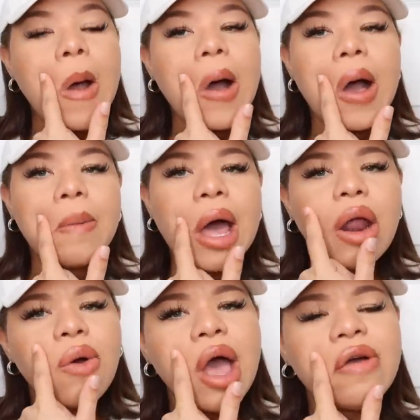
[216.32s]

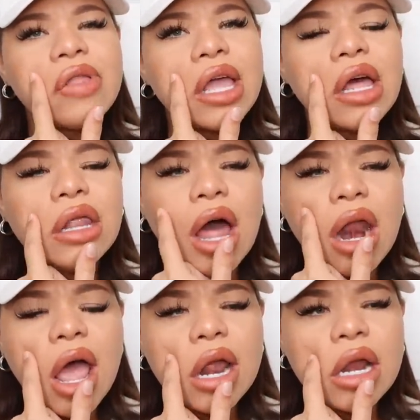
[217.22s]
I don't have like a lot
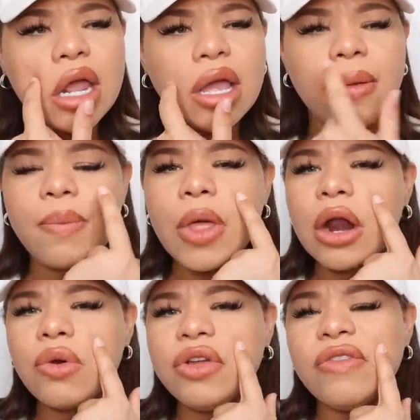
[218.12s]
of acne. I
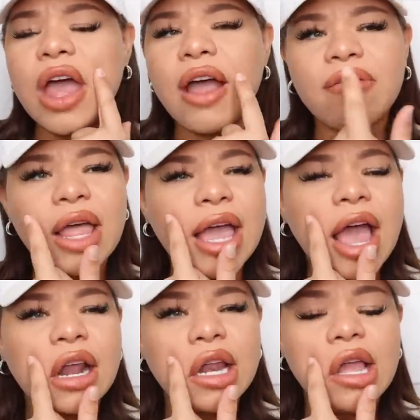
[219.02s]
don't even have like
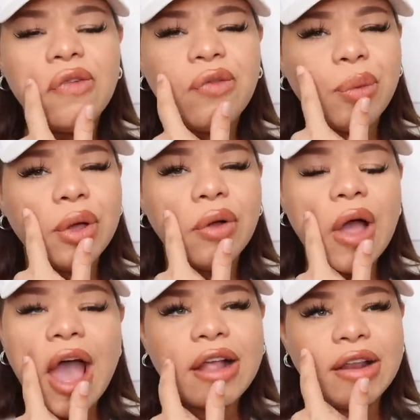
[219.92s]
acne for real,
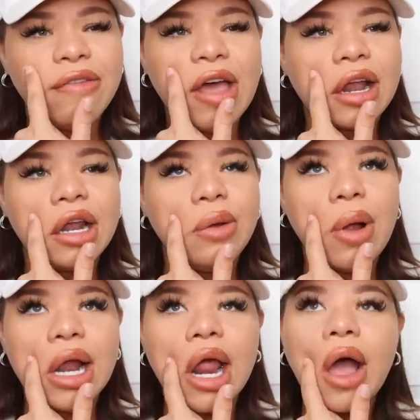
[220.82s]
active acne
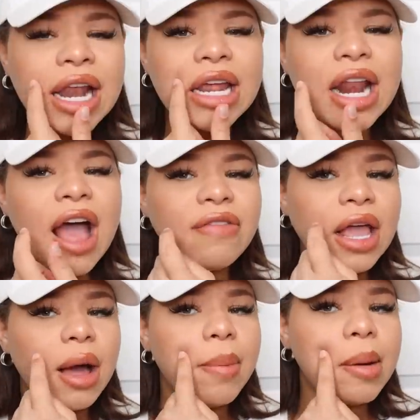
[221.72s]
right now. I did have
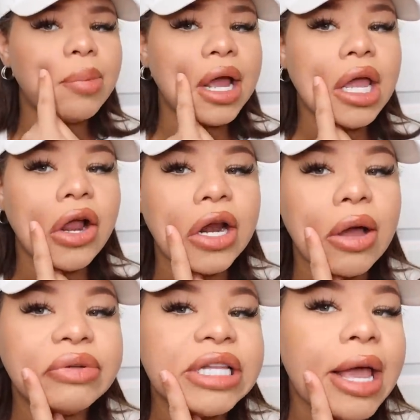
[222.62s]
like a bump right here and
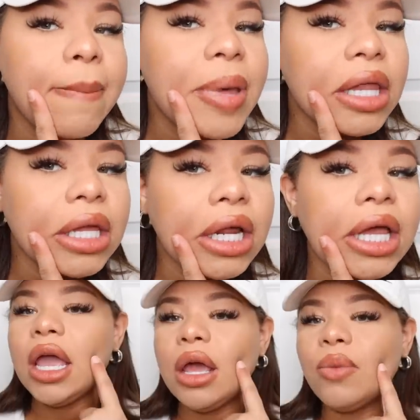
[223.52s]
I was like peeling
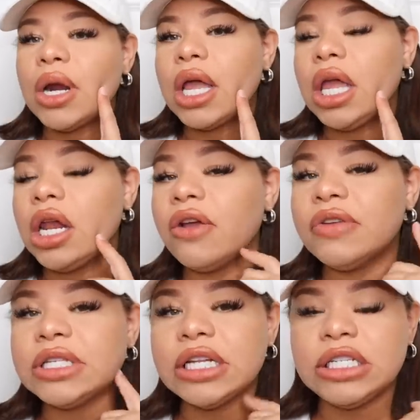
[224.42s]
it. And when I get
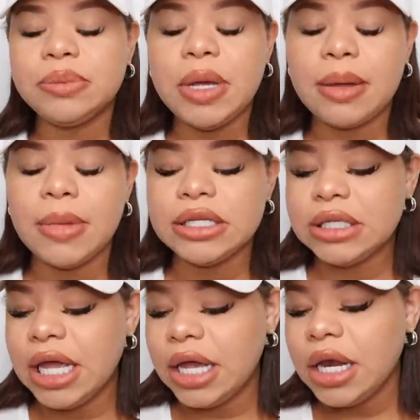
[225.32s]
nervous, I just pick my
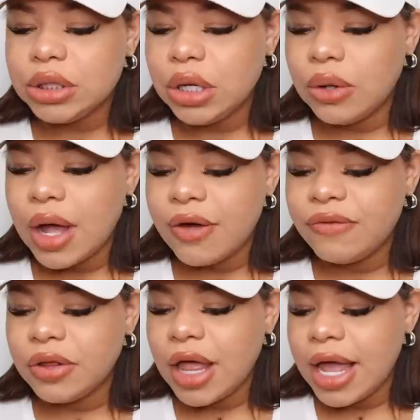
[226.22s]
skin. So I
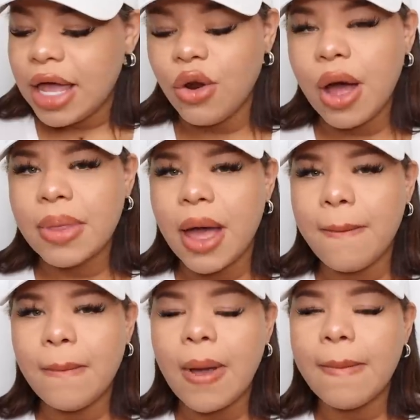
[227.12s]
feel like, you know, I'm
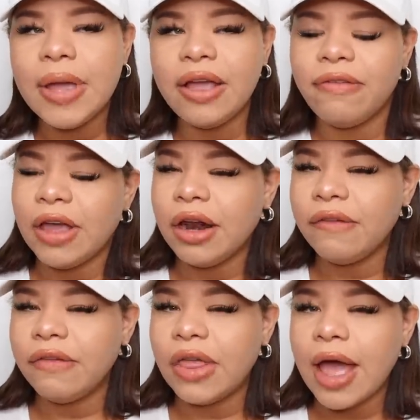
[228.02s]
not a big fan
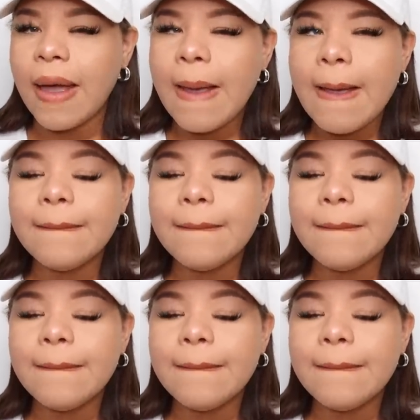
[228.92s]
of that.